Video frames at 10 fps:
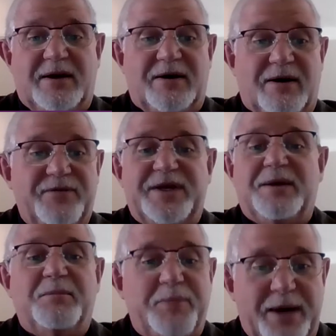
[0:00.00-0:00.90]
of the
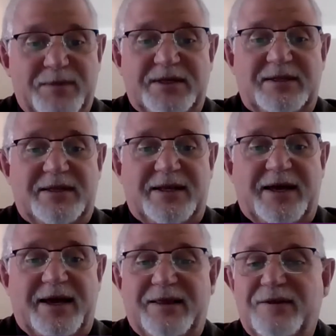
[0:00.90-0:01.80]
impairment
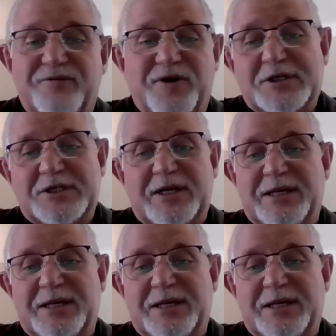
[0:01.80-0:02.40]
and the functional